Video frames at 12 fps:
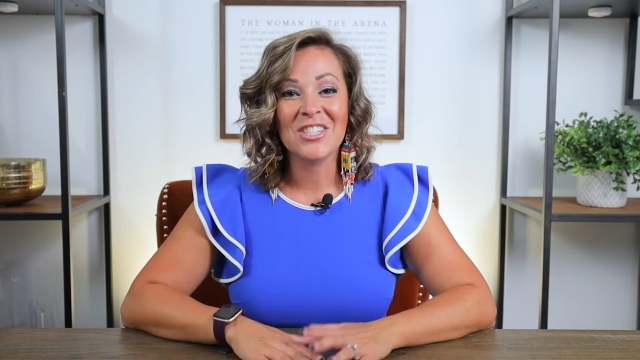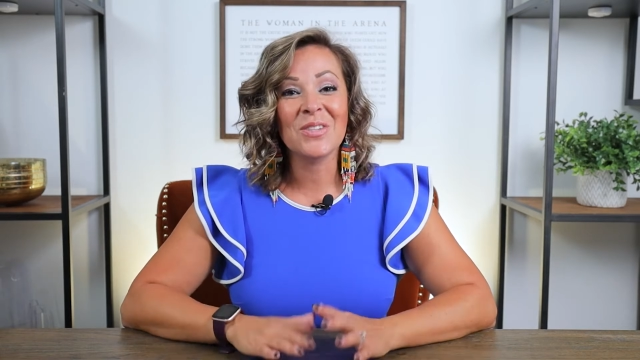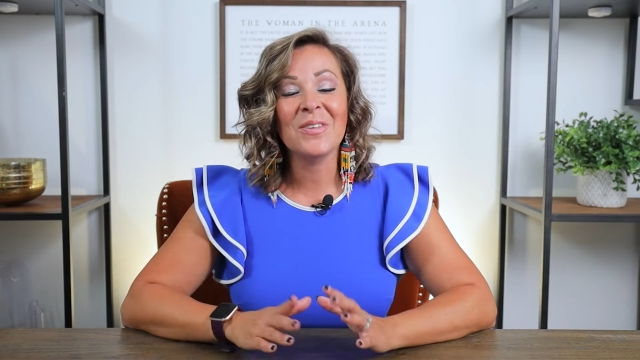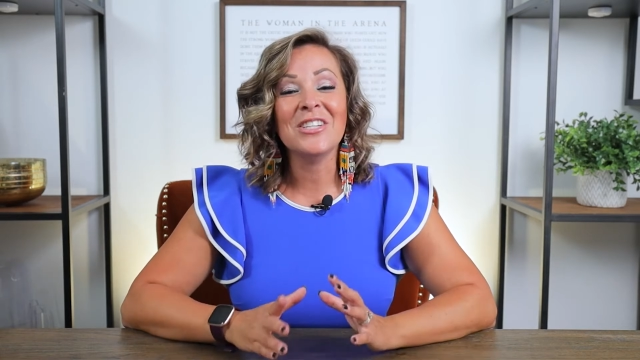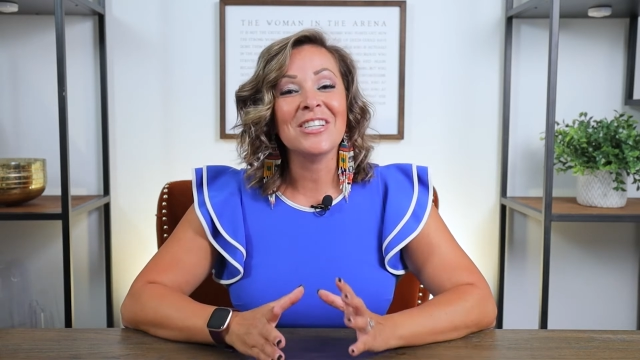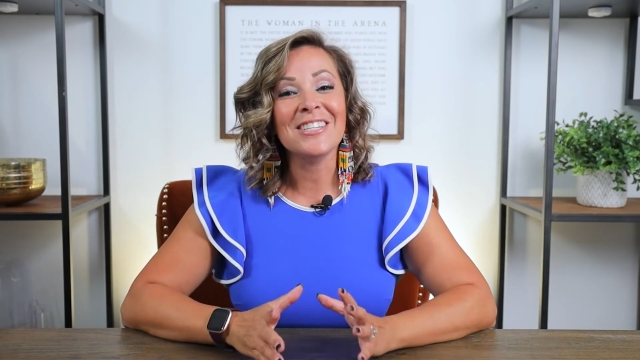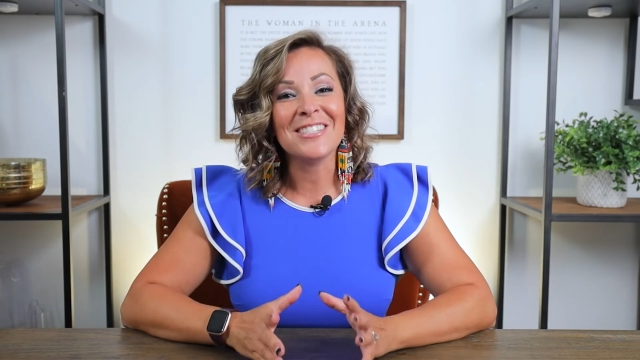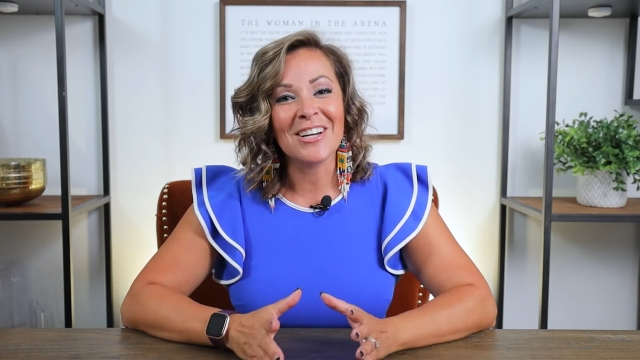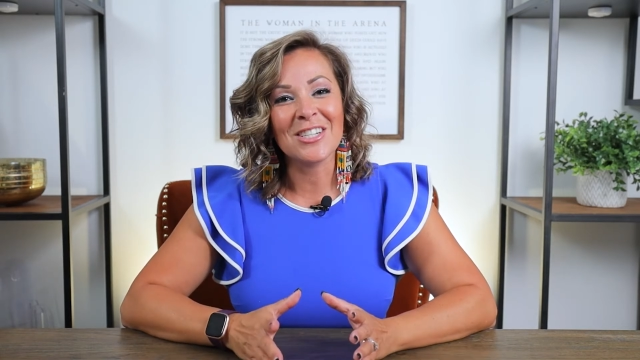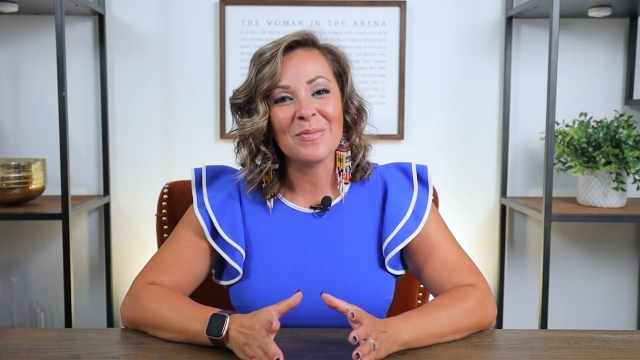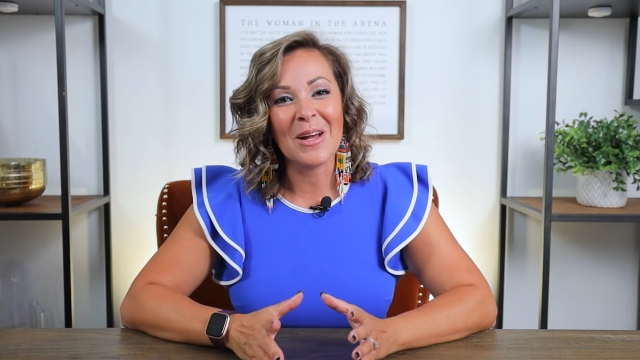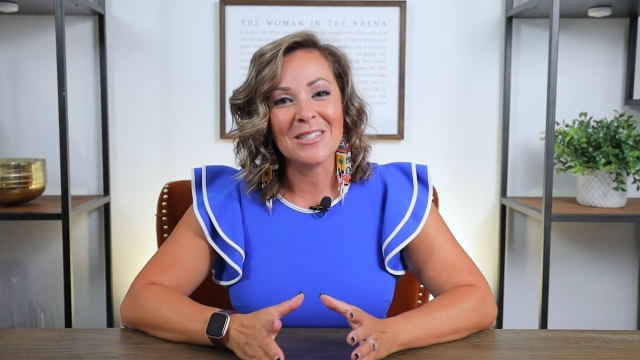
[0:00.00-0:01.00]
So we just
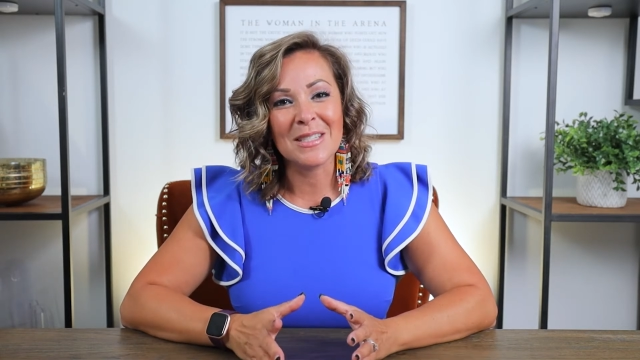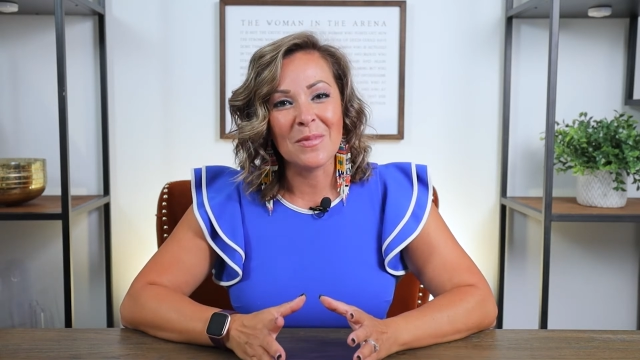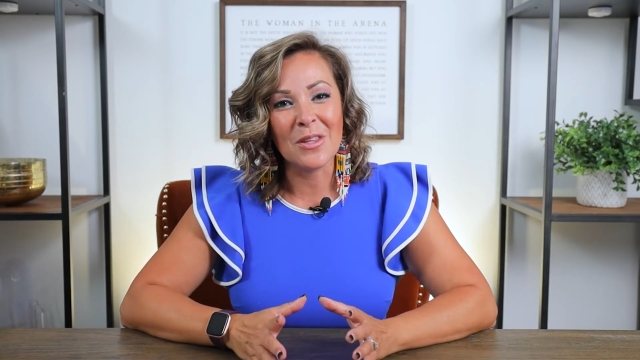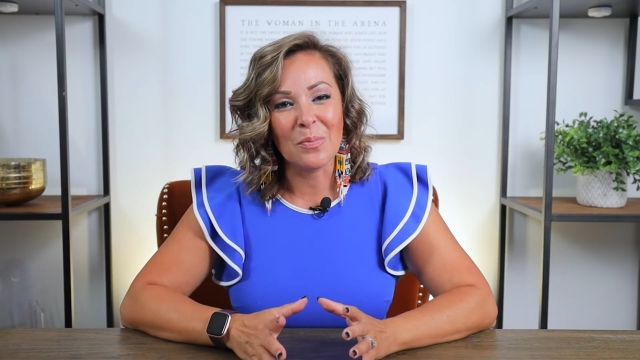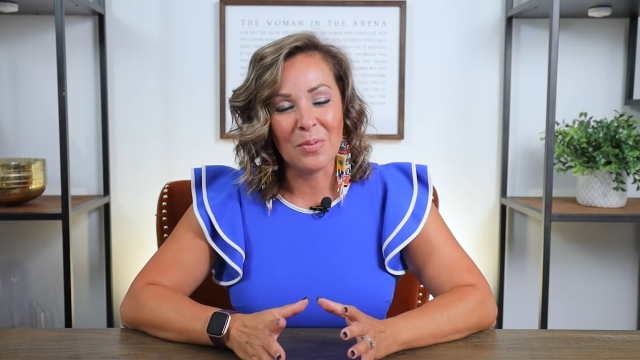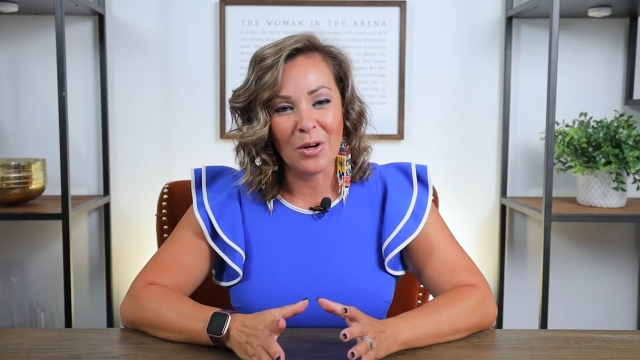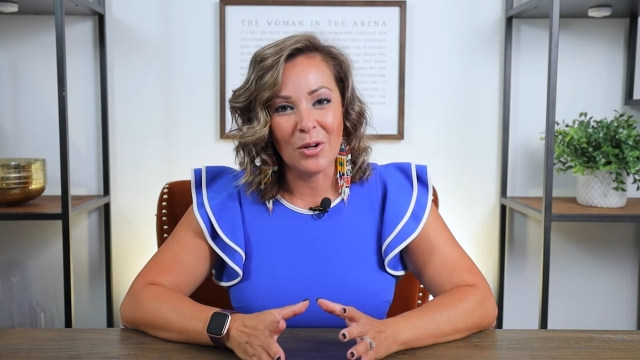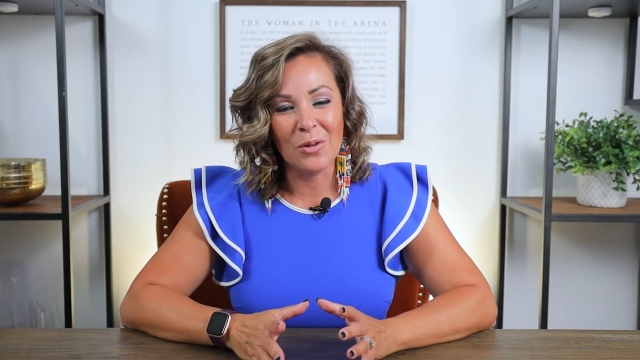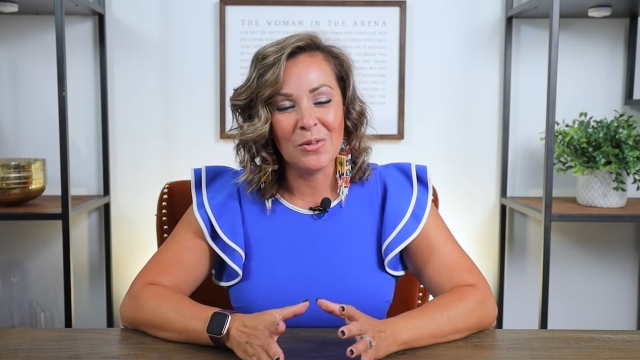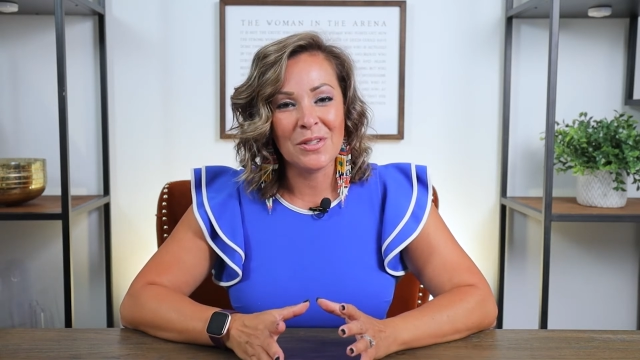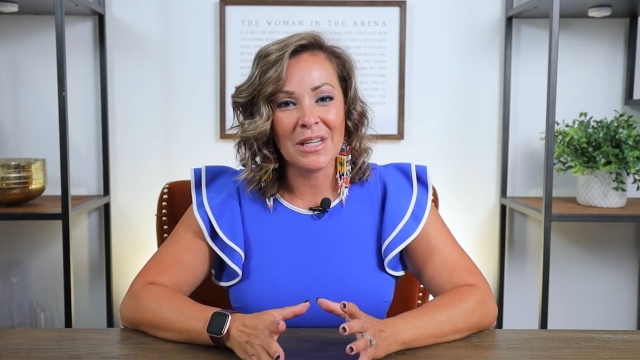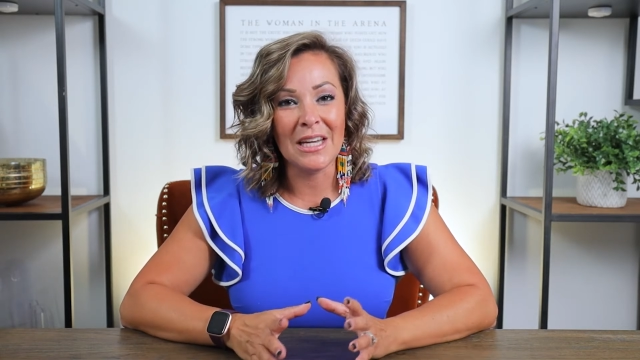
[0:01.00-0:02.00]
talked about some of the
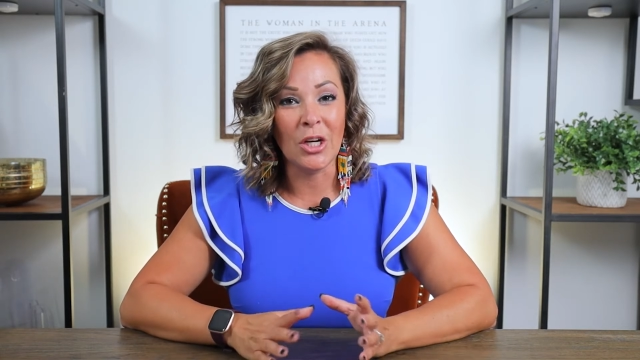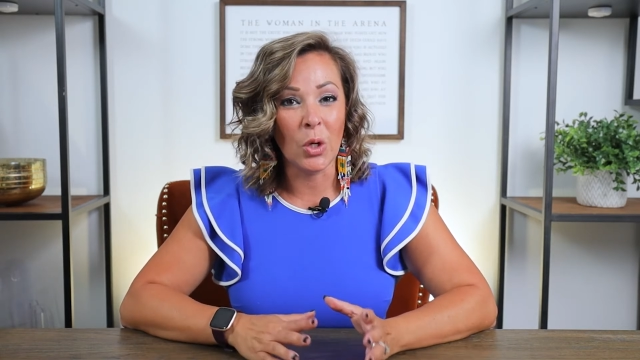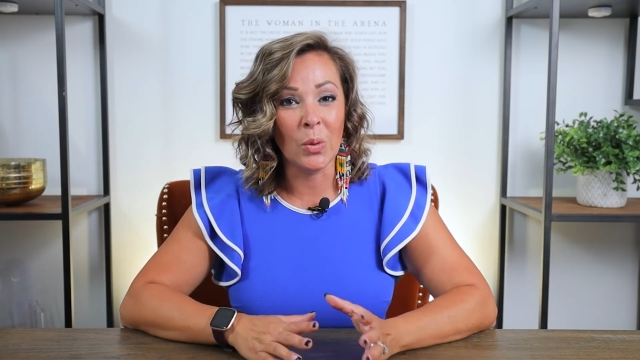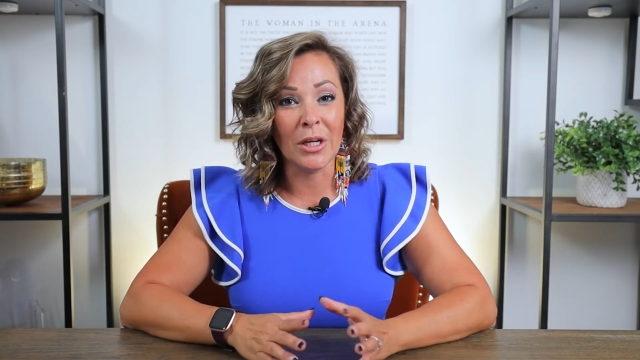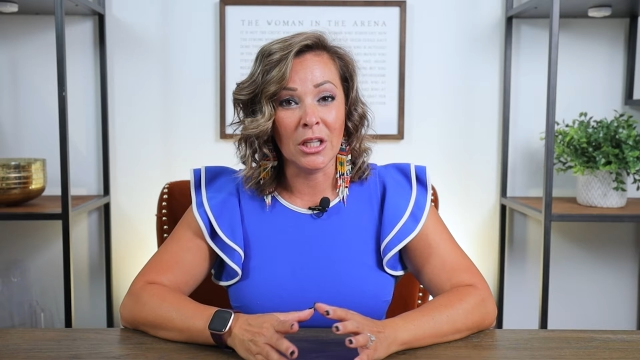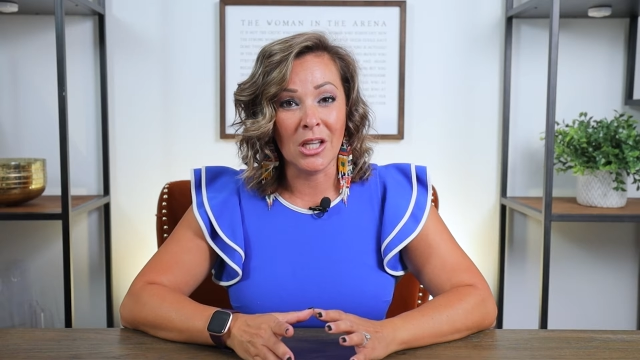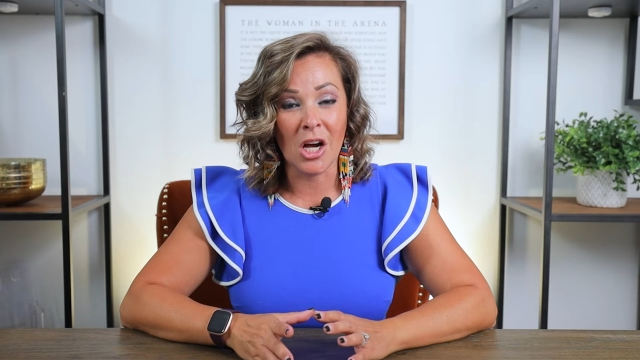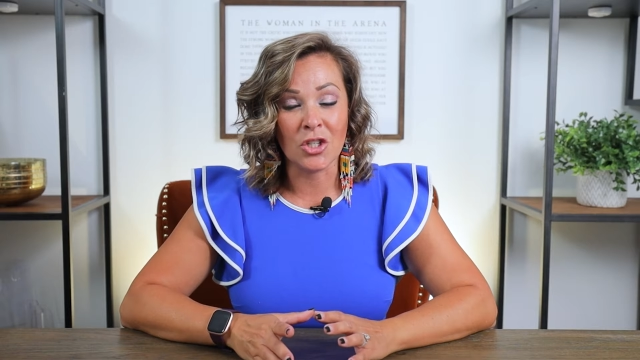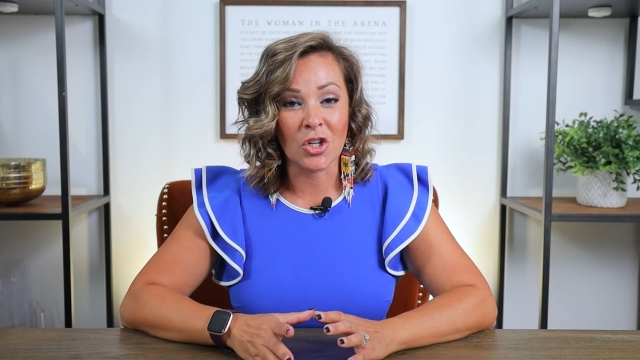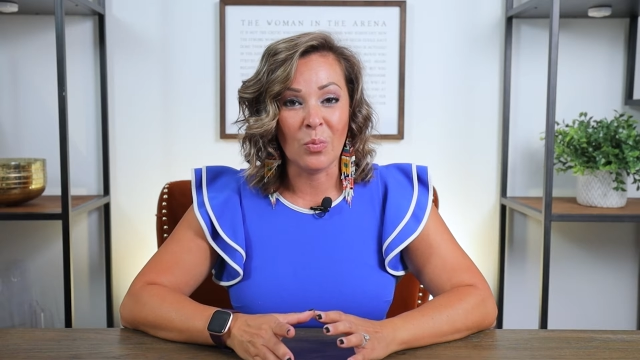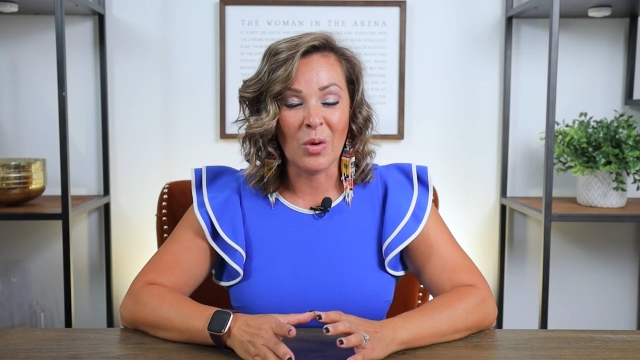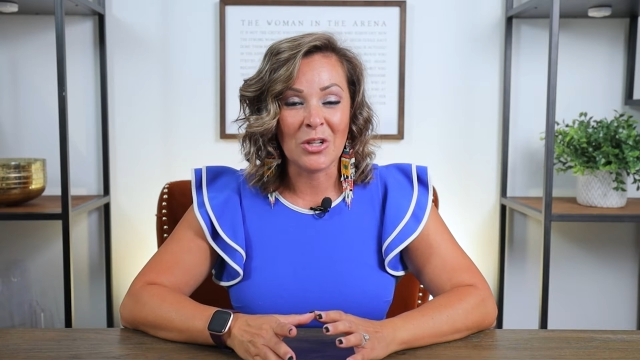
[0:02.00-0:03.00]
pros in owning a
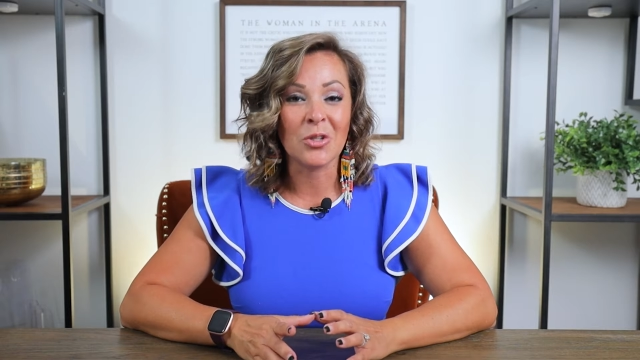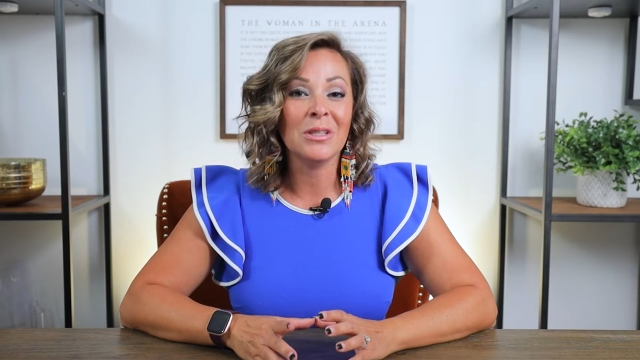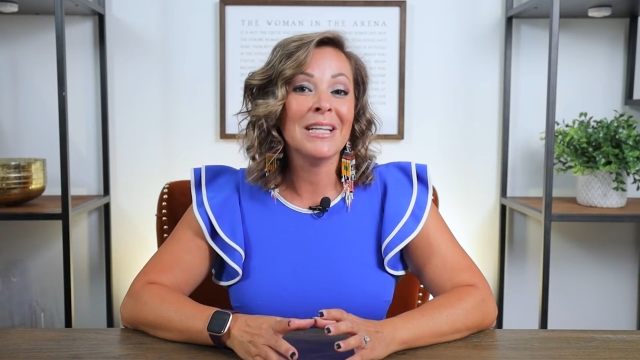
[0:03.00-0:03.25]
long-term rental.